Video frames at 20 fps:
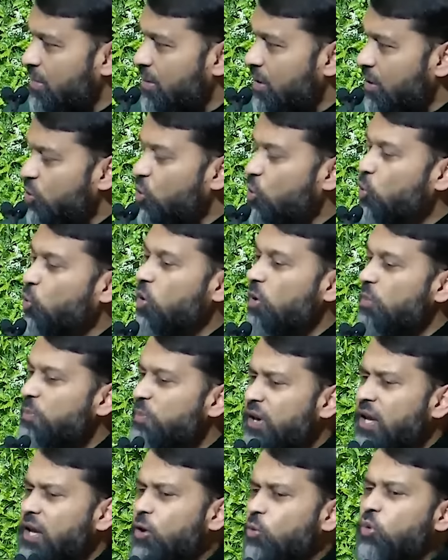You will
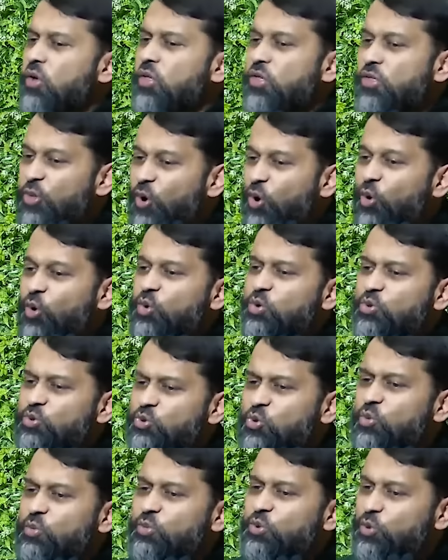be with those
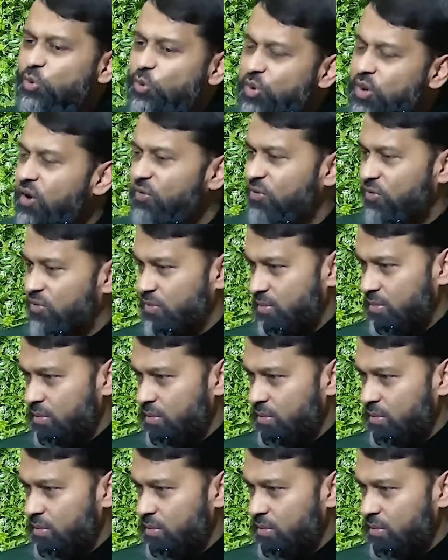whom you love.